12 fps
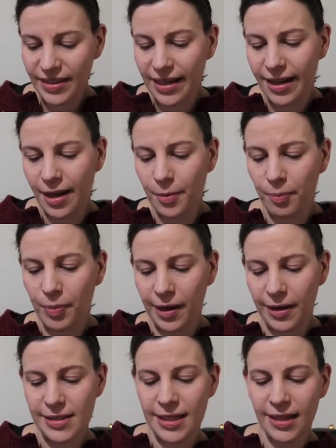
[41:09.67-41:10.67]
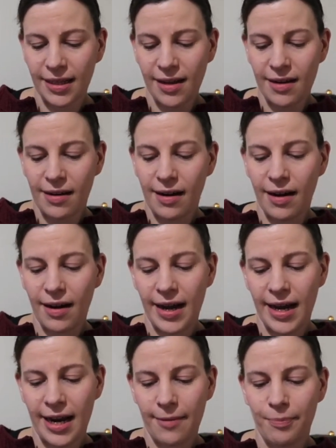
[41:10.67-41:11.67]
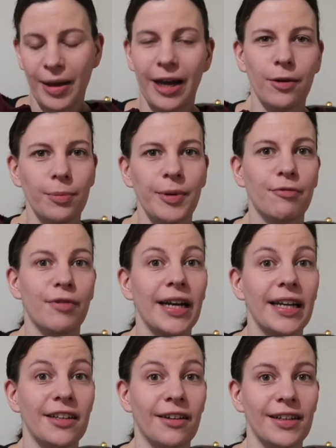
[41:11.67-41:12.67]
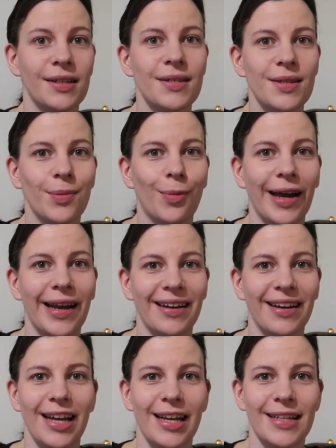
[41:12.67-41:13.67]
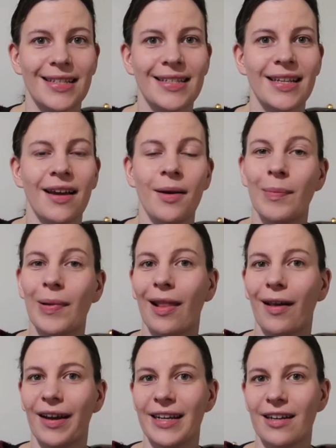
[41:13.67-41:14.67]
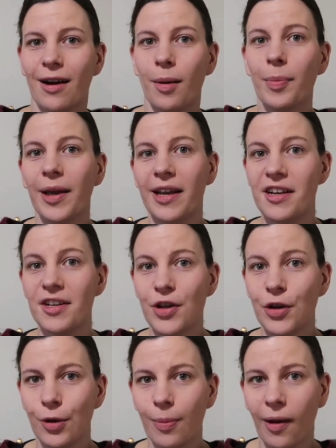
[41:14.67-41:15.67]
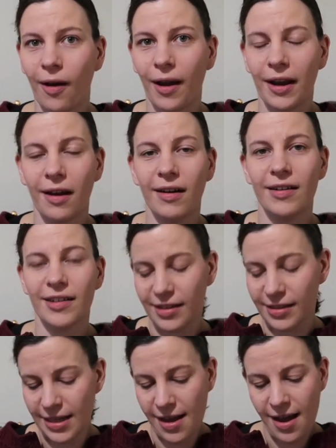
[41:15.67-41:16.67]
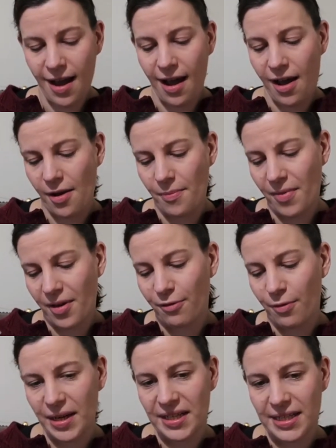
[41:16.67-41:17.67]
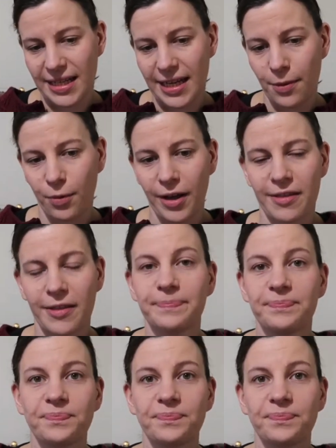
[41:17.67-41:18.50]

but I bet it'll be really nice when it's plied up in 2-ply yarn for me to knit with.